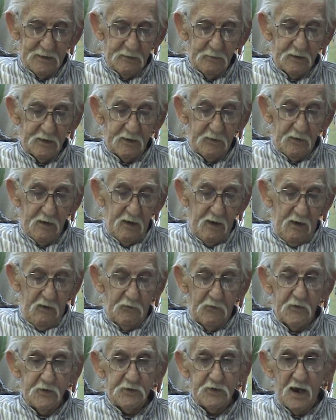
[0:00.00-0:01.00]
But the
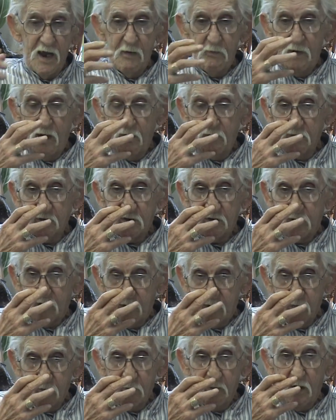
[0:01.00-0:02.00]
first time I was
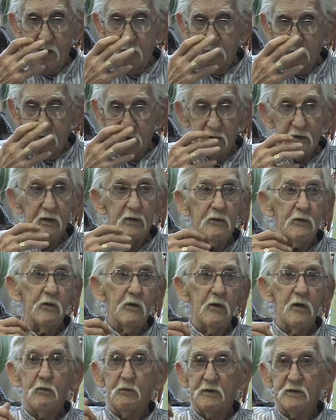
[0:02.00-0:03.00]
belonged to the
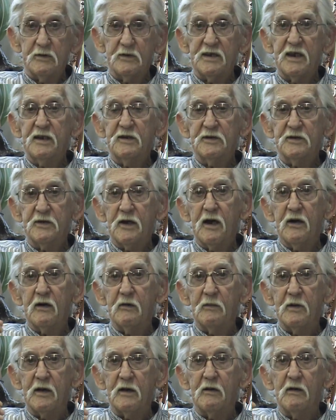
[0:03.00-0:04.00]
Corps was in
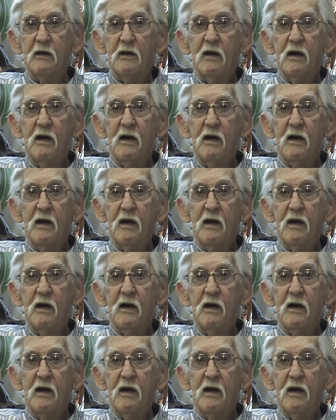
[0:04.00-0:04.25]
Sacramento,